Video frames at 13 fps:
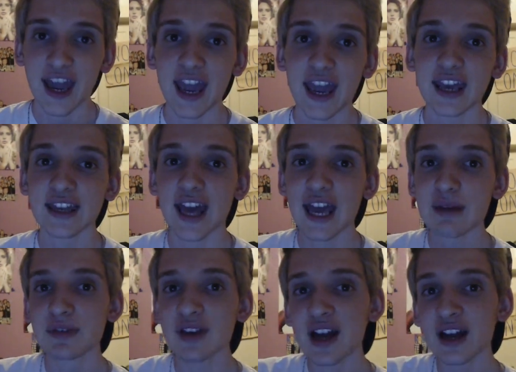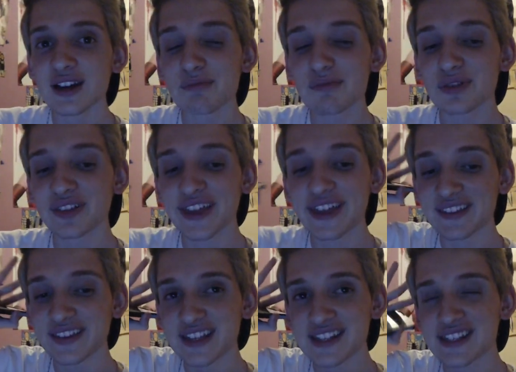And I'm not
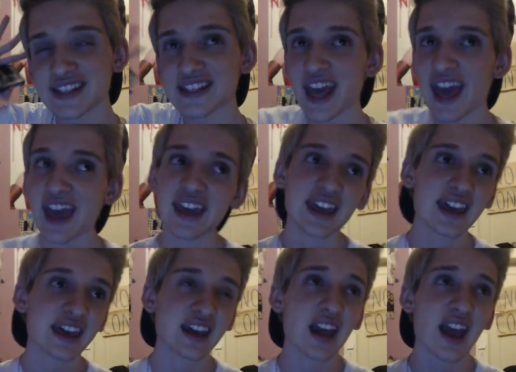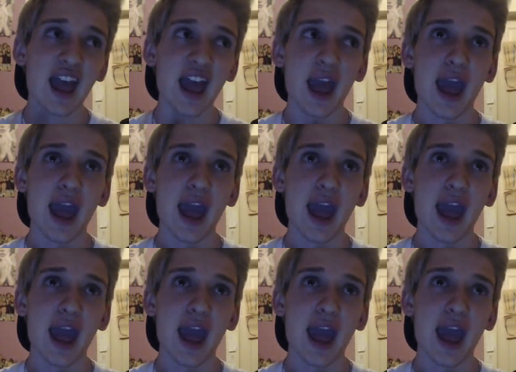completely saying